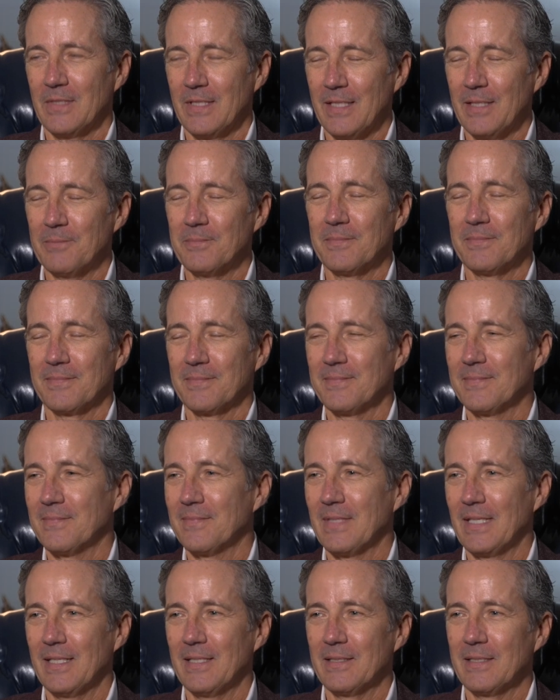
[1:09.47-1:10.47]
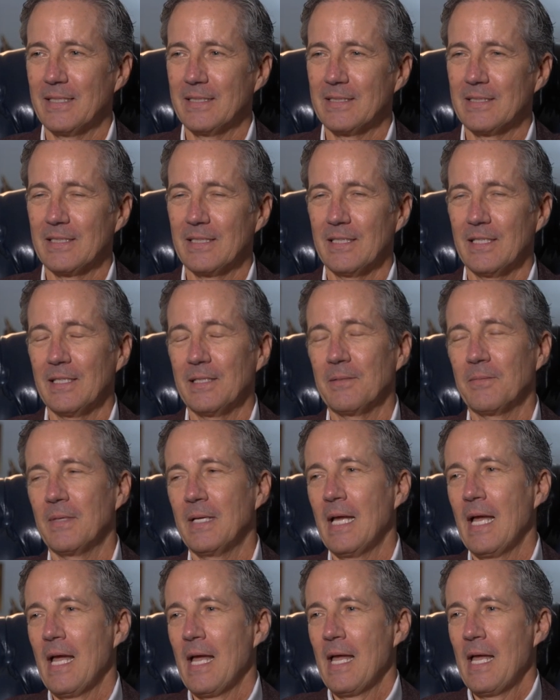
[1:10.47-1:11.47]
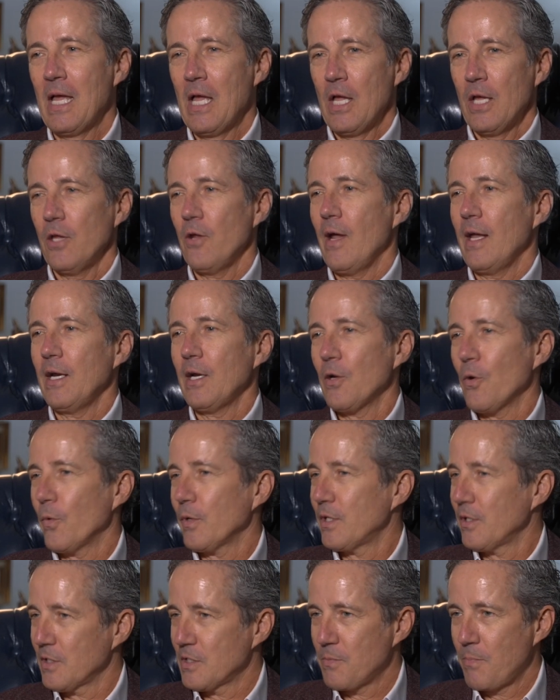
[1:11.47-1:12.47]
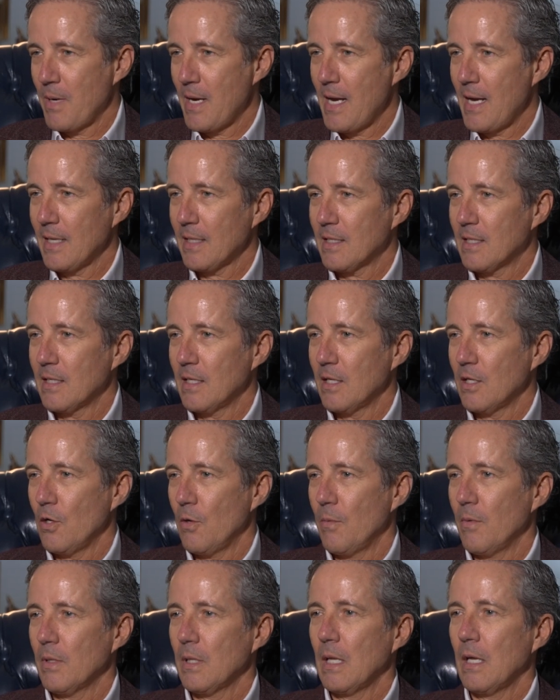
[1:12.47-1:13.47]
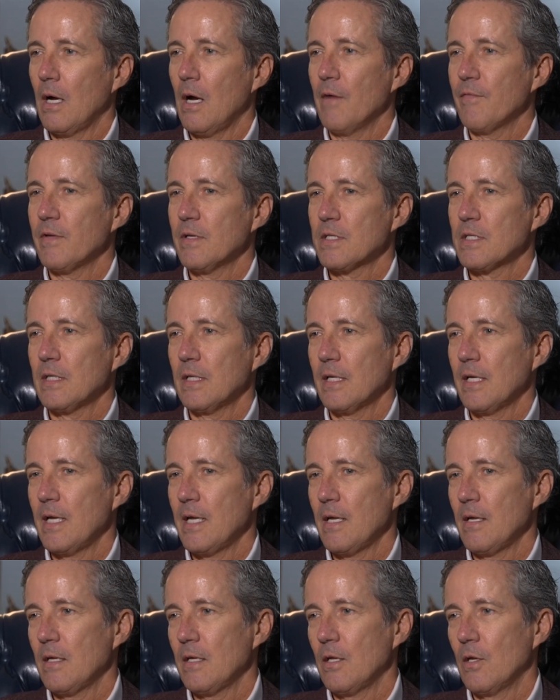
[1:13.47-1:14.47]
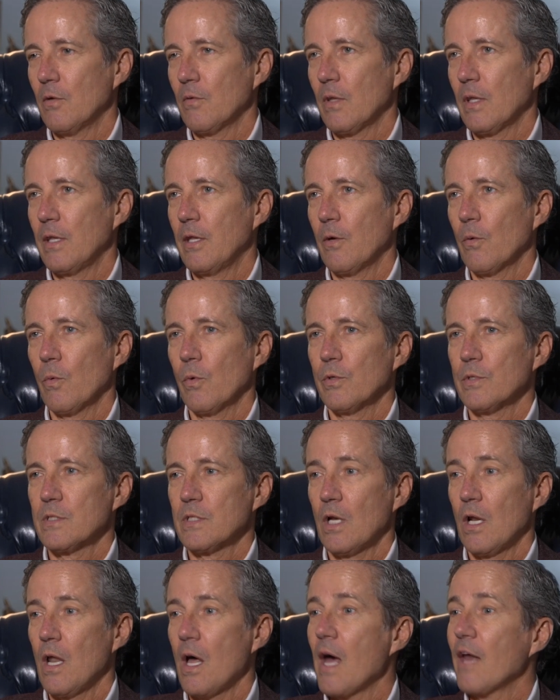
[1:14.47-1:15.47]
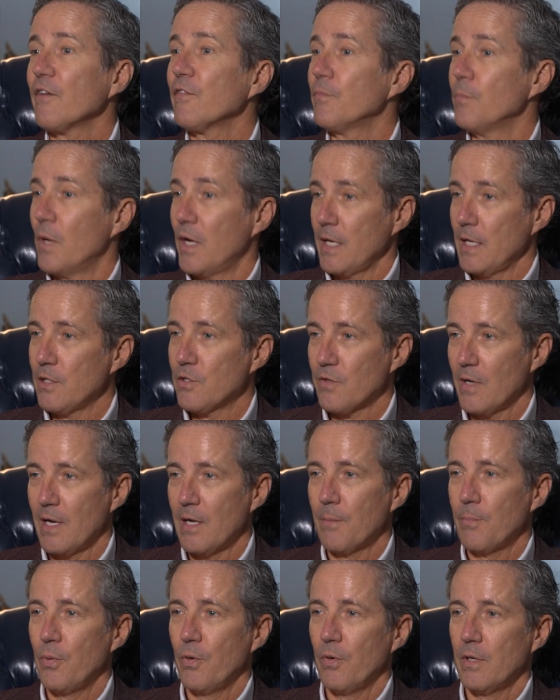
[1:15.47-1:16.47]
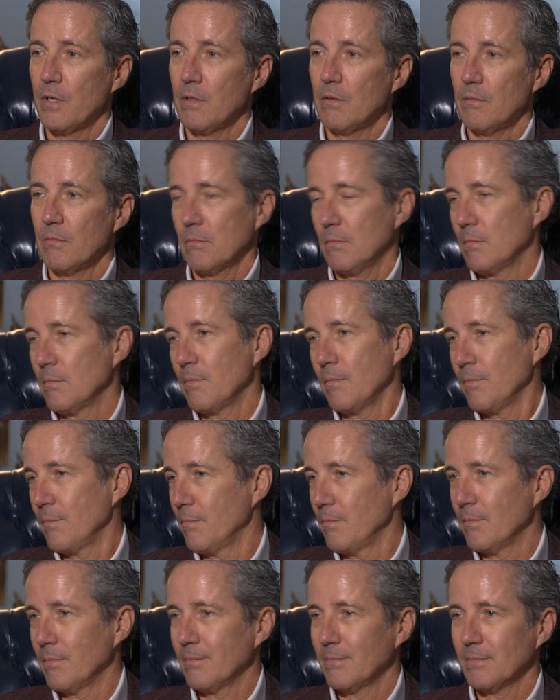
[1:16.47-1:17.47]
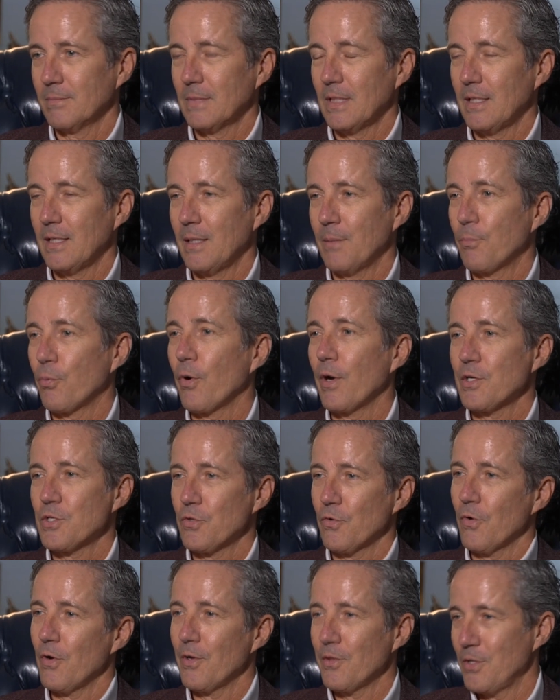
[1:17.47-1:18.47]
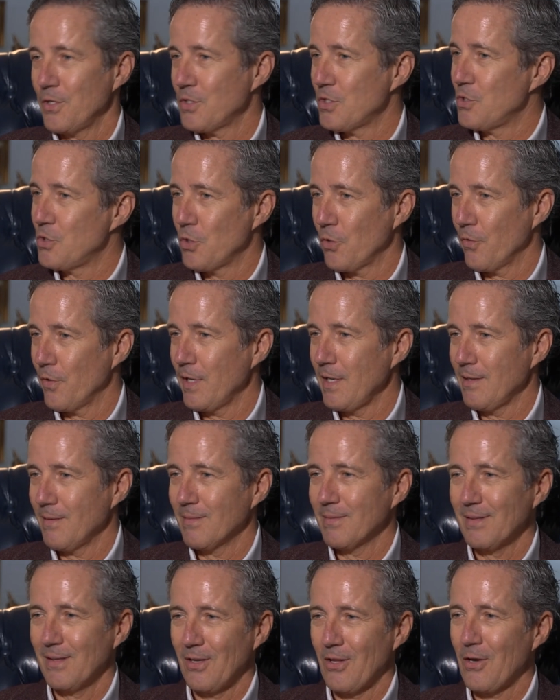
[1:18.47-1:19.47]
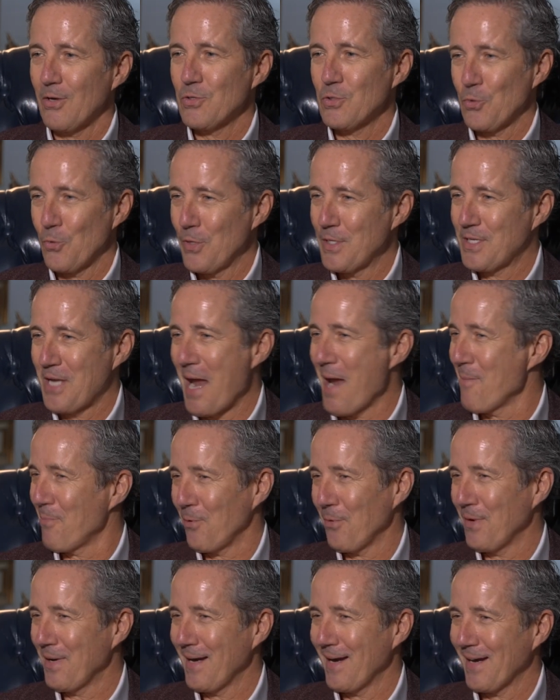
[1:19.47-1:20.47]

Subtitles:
Yeah. Yeah, it's, you know, I didn't know what to expect. You know, obviously, you know, there was a lot of money trying to put pressure on this jury, a lot of jury tampering,